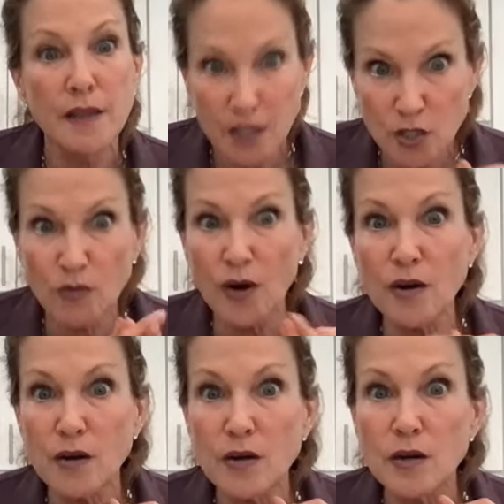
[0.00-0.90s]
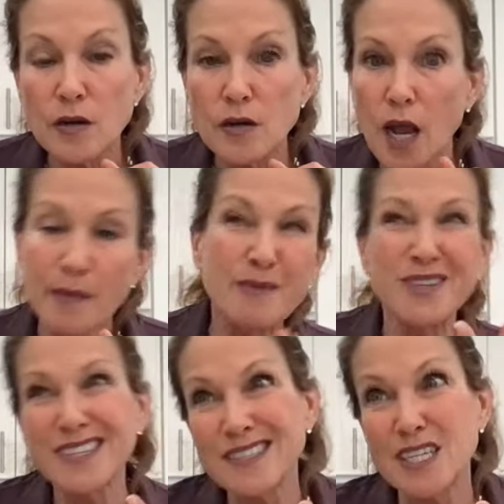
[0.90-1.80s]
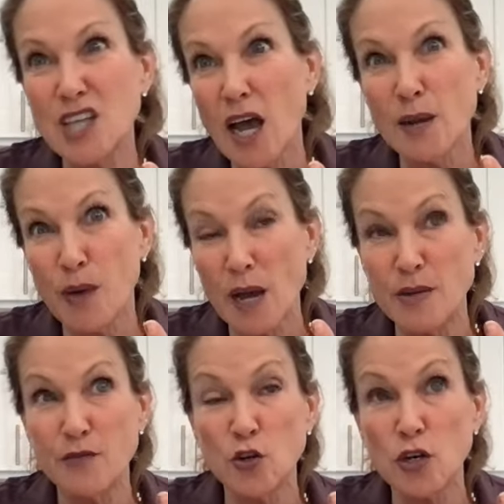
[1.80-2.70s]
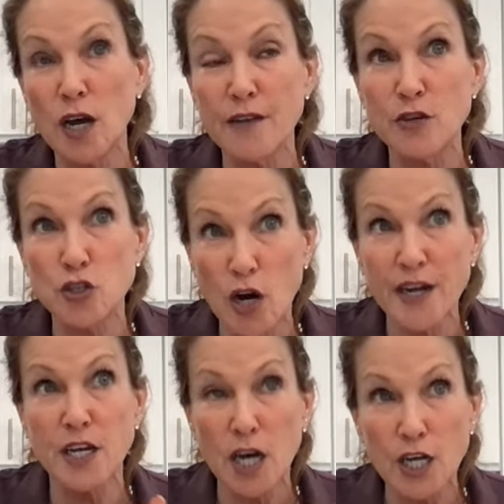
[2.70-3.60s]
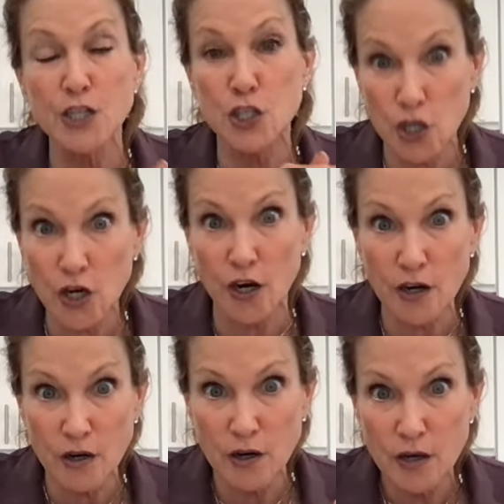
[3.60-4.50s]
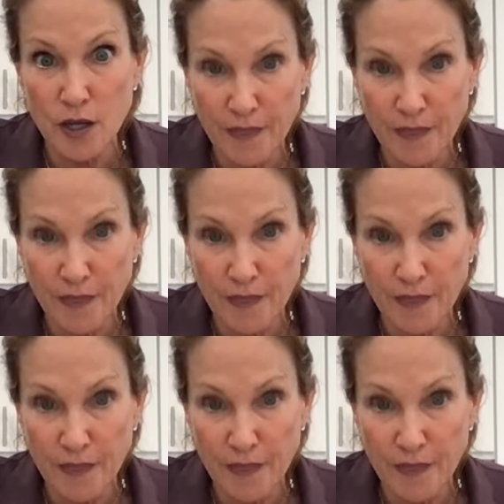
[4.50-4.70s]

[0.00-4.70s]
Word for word: That should work. I mean, this isn't a diet pie, but if you're if you're trying to cut sugar,